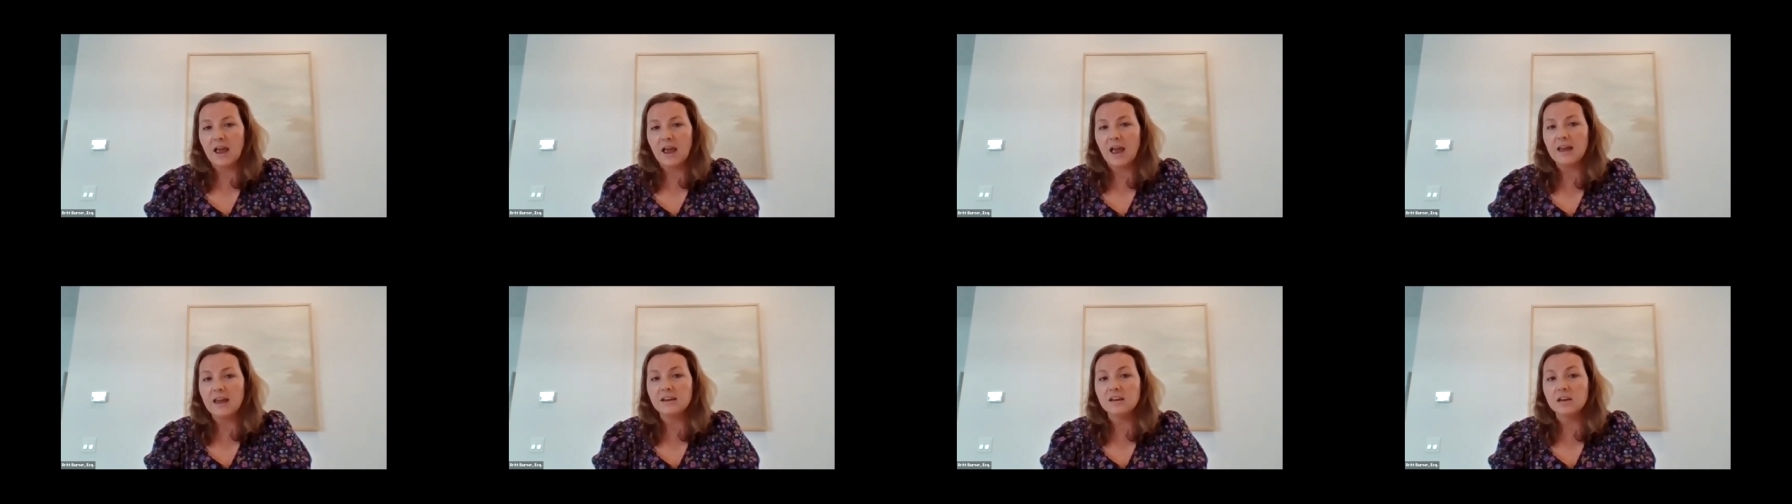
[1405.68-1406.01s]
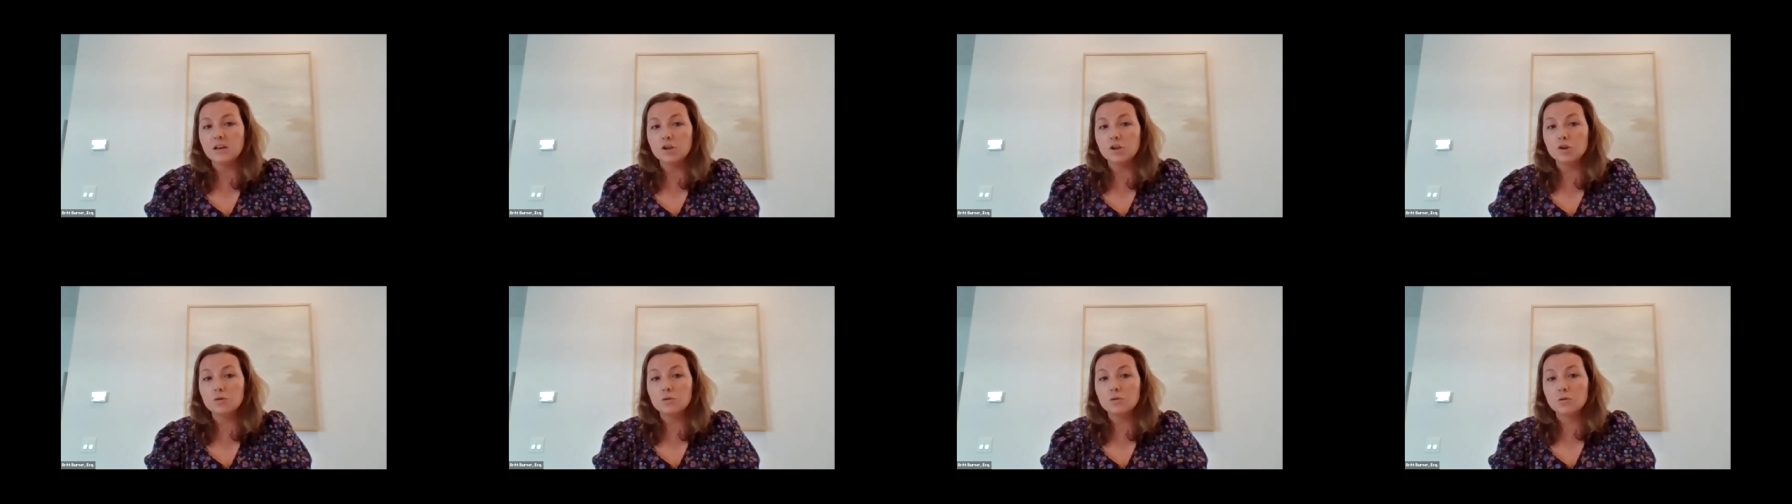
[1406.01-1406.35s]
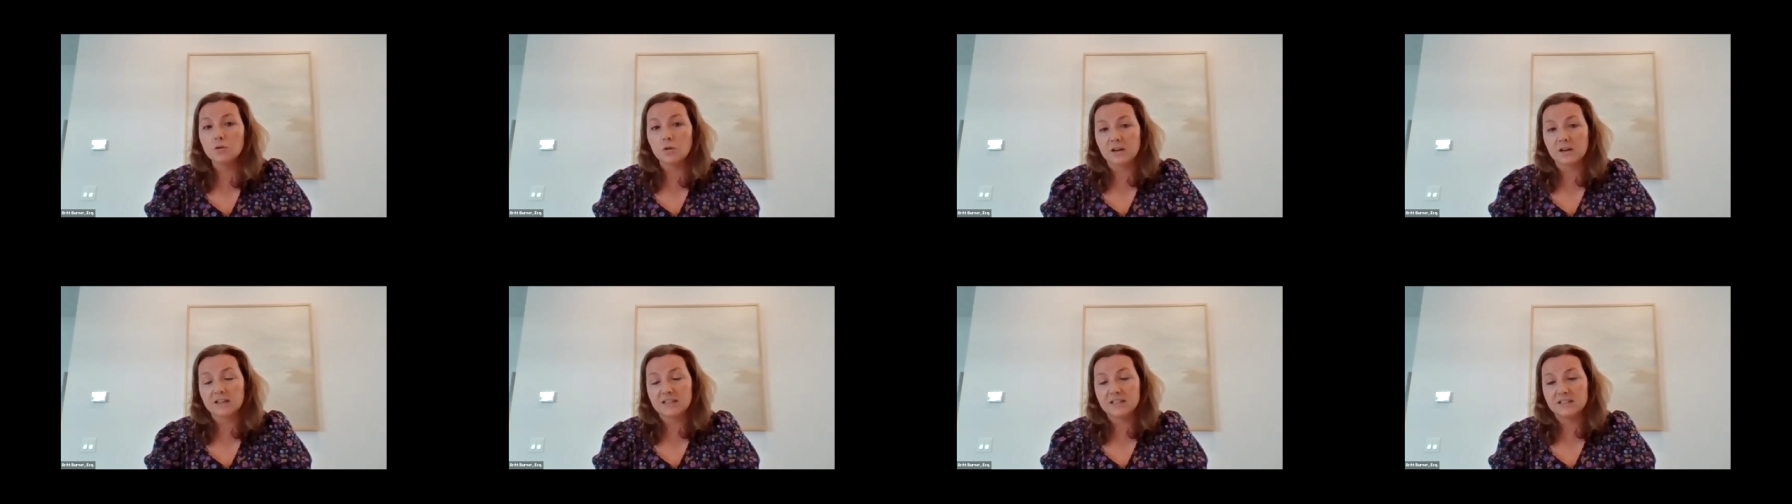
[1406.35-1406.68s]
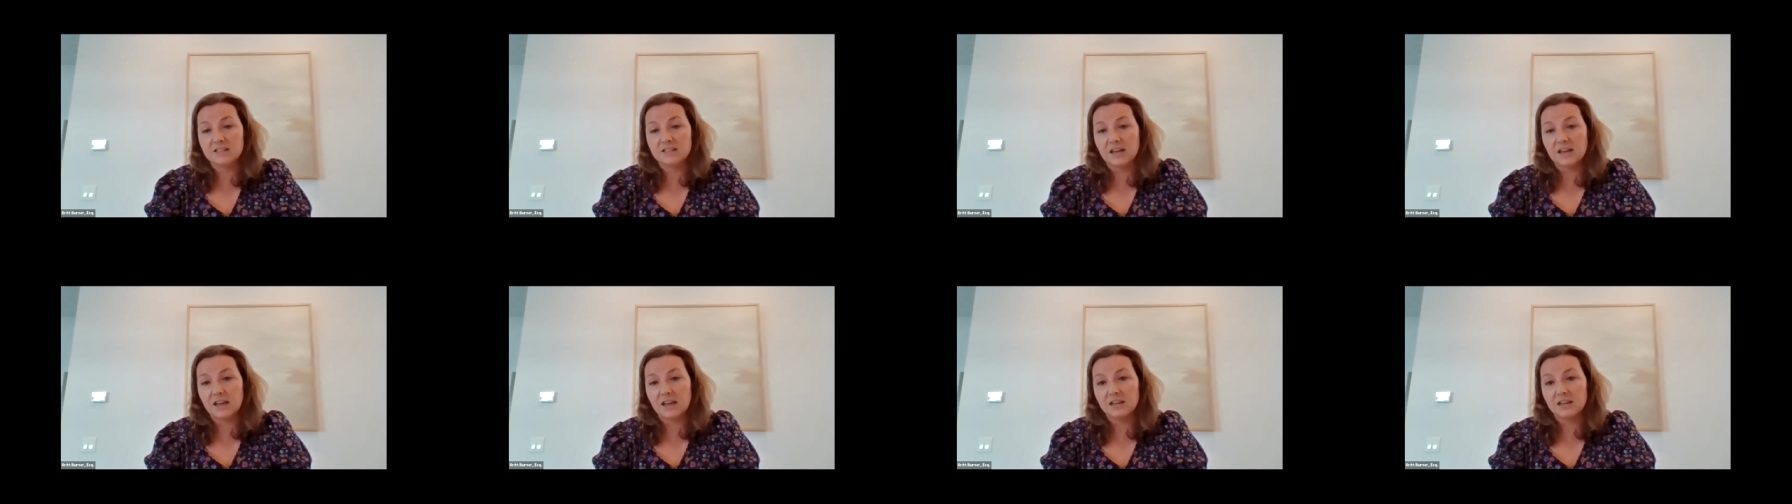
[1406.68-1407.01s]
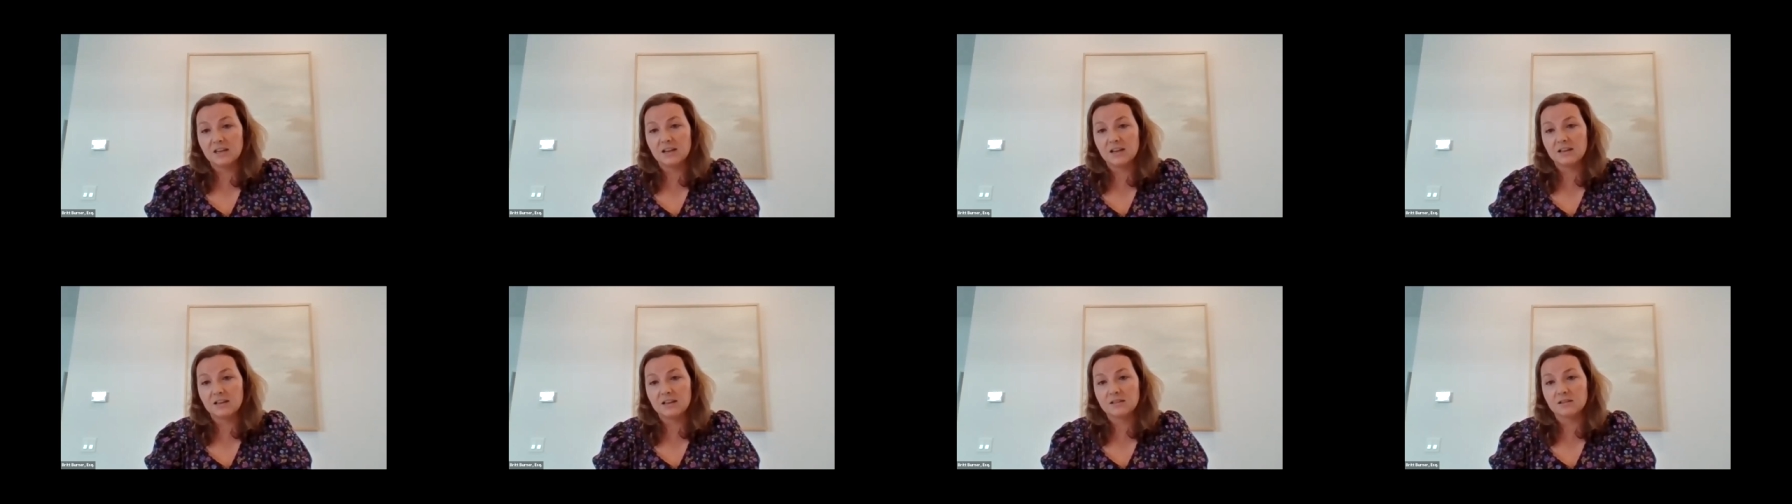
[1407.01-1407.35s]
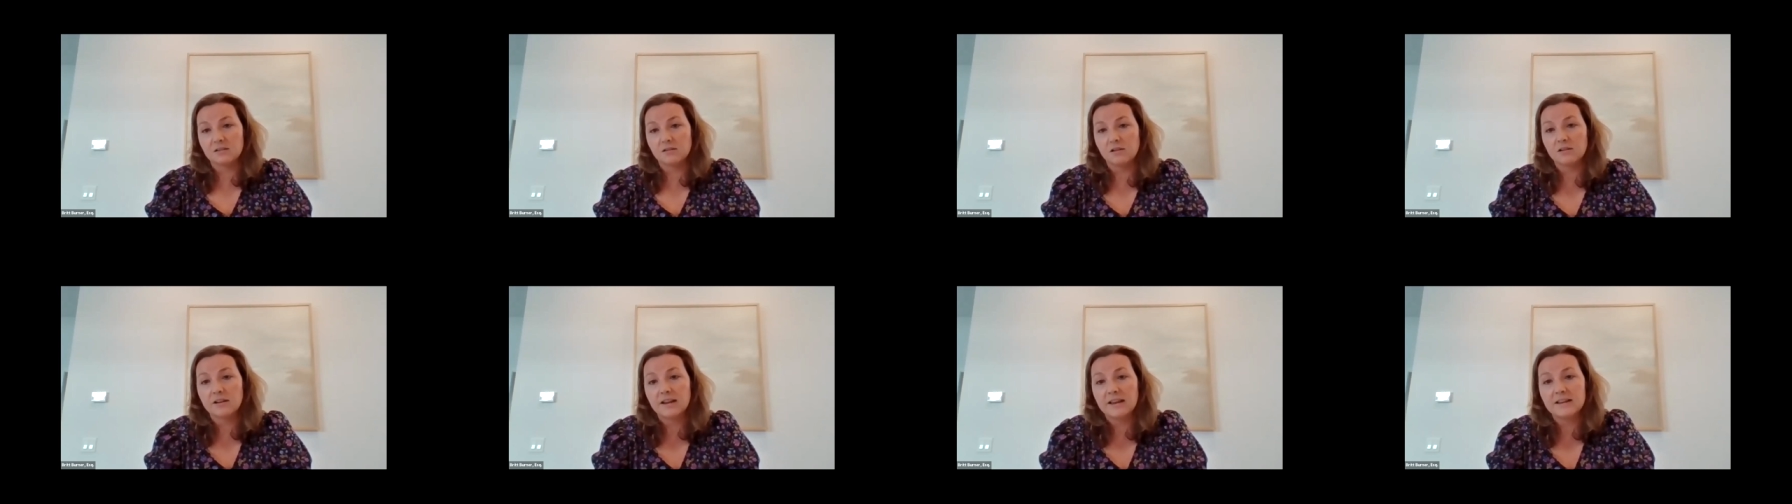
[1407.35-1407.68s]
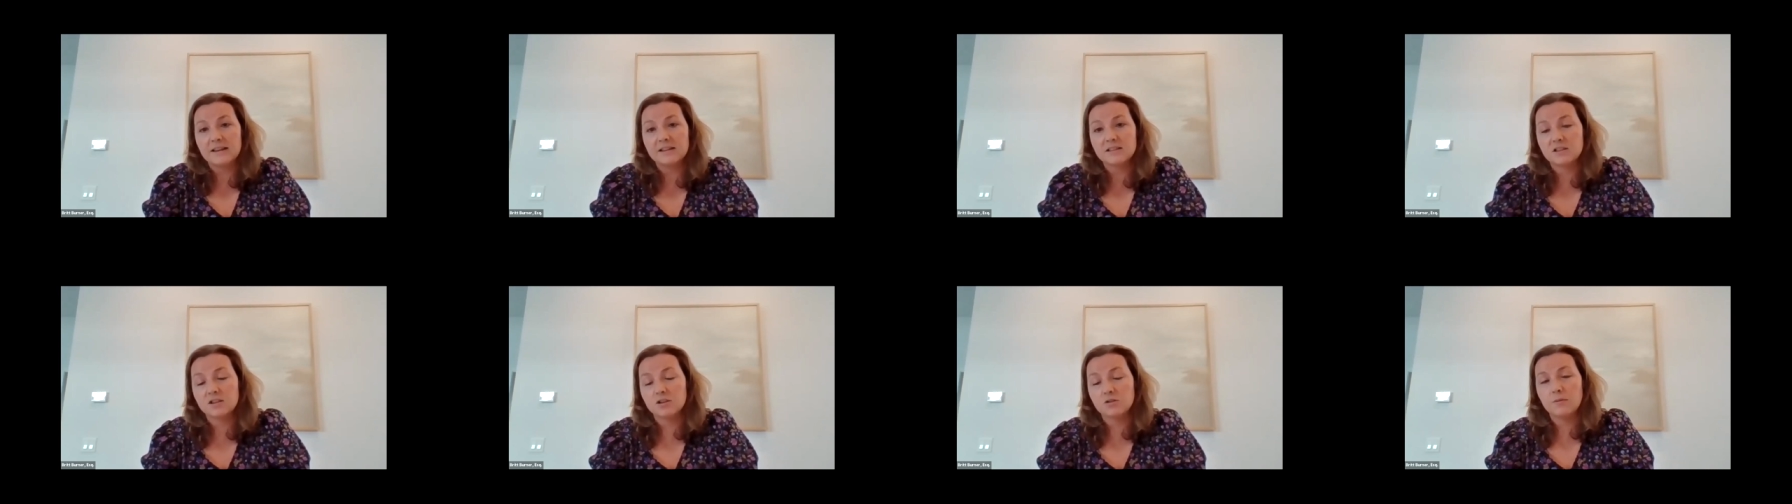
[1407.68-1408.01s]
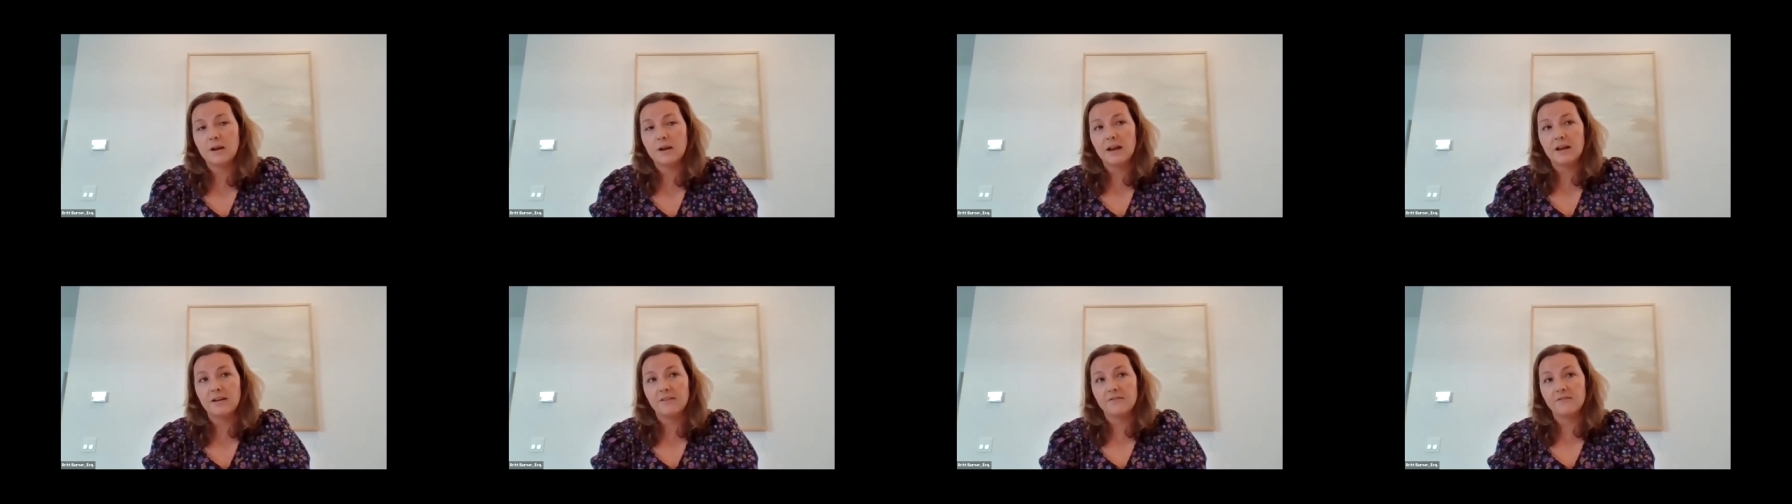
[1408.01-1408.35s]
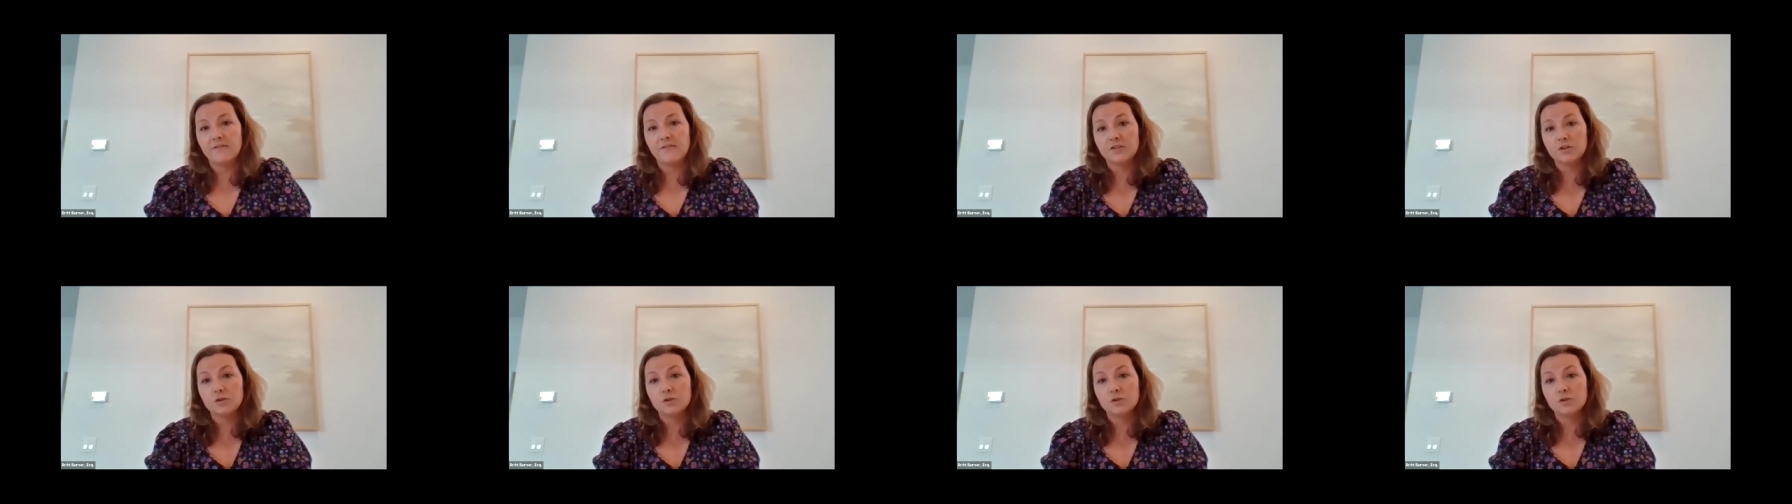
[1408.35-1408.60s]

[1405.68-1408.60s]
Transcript: And in New York State, as long as you have